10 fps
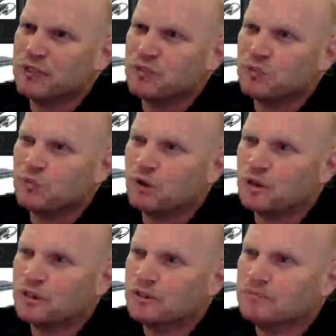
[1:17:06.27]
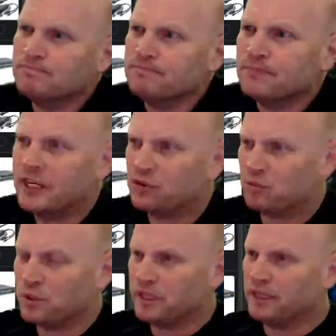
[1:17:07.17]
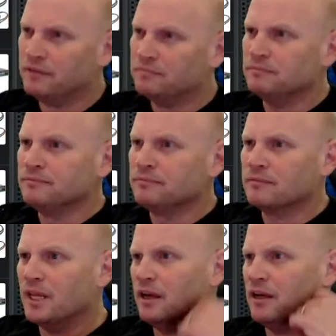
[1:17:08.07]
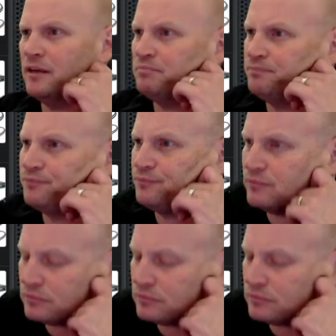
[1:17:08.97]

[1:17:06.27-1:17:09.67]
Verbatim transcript: like this would work as a relay. Um,